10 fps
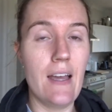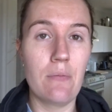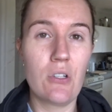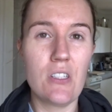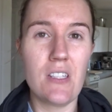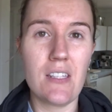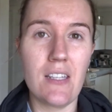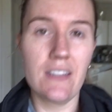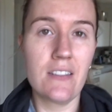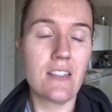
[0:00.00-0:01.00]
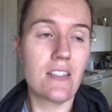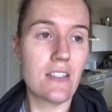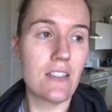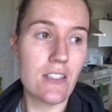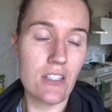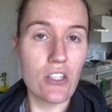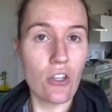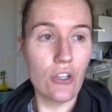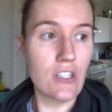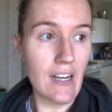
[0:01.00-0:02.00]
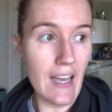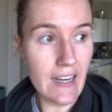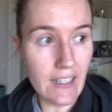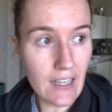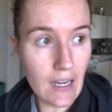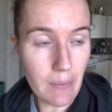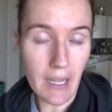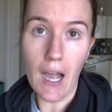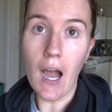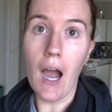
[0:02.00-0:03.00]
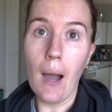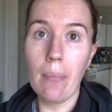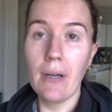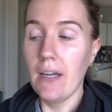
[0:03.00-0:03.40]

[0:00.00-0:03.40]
because the sun's so delayed in coming up.